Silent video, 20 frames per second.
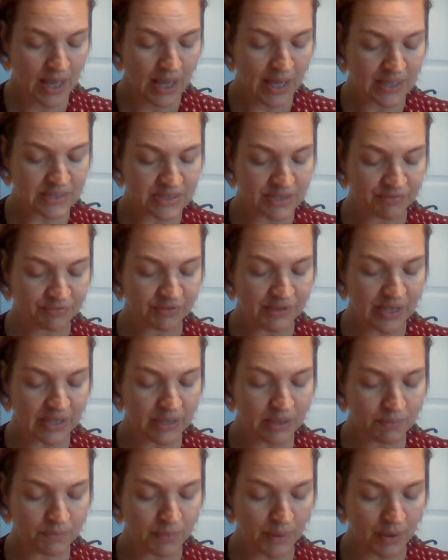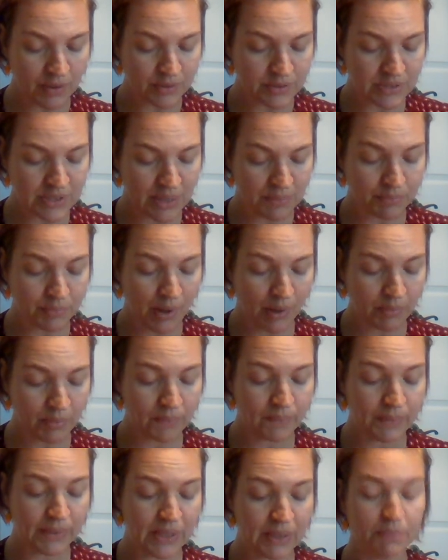and deflated balls that
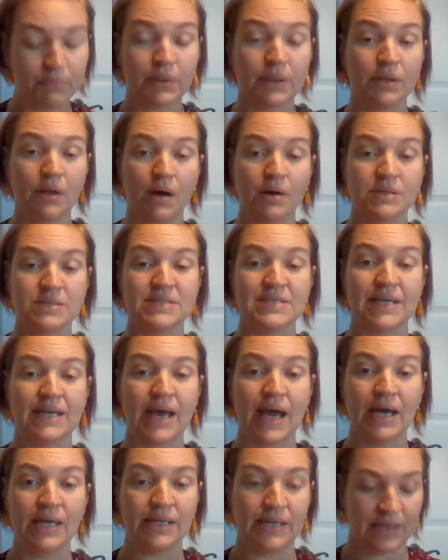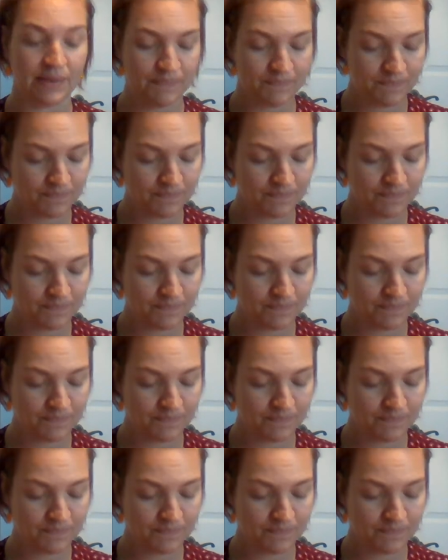probably belonged to Kenny.